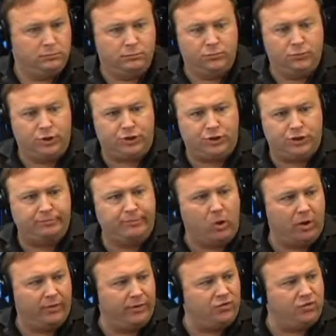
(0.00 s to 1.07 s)
this is
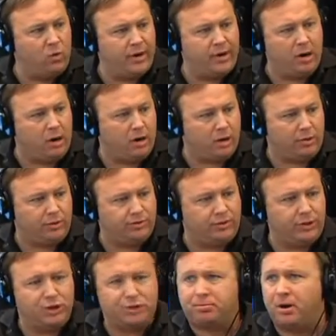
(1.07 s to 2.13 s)
more than 20 articles they
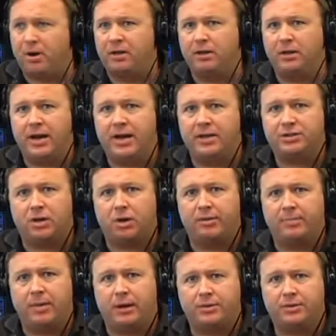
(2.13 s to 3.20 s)
just printed in the last 30
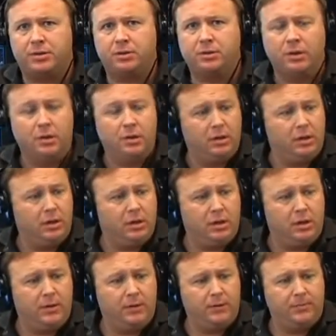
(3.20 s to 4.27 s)
minutes.
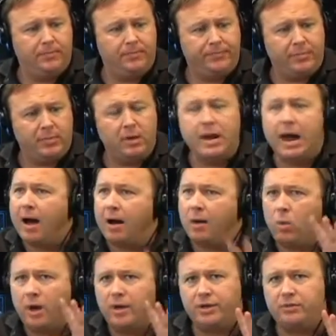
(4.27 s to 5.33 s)
Now, I
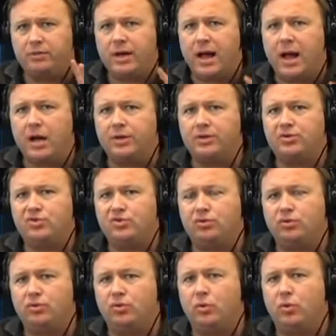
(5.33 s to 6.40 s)
want you guys to
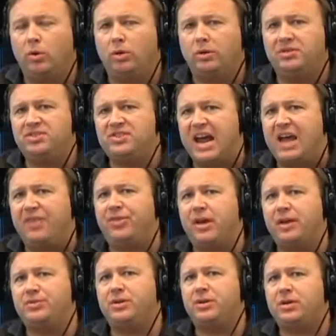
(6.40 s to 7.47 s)
Google Death
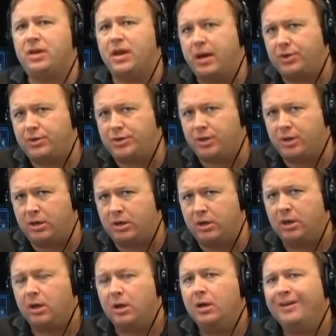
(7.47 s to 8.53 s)
Education
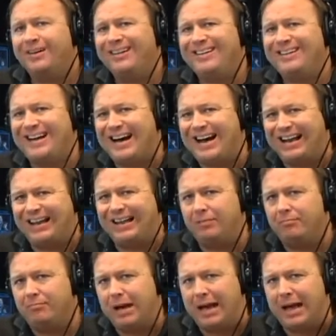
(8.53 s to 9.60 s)

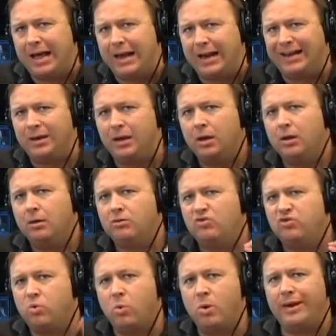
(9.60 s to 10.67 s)
Columbine
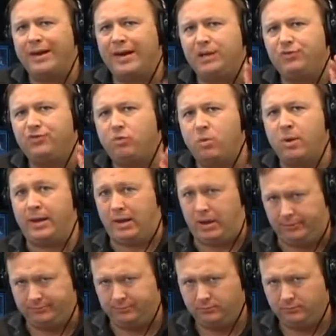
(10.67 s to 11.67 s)
2020.